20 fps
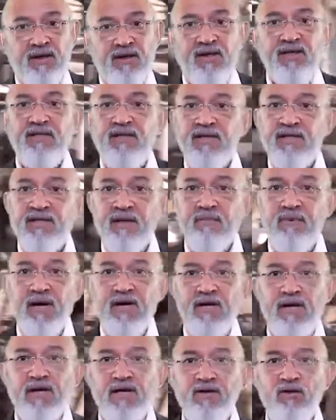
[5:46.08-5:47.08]
This is
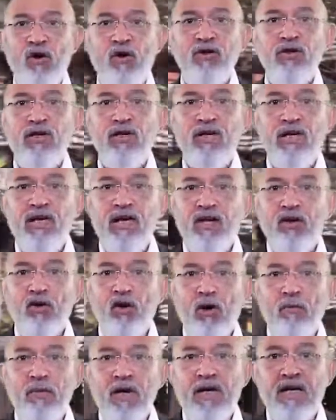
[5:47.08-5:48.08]
dependent on the
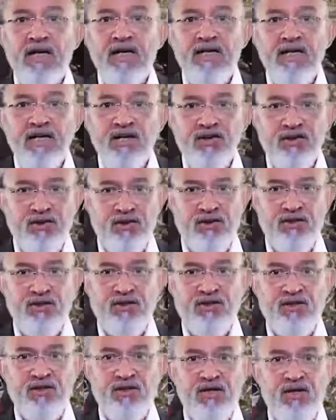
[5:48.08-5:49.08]
economic
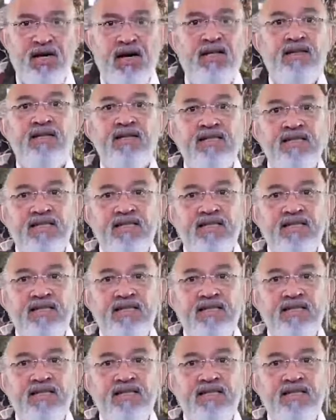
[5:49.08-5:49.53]
conditions and the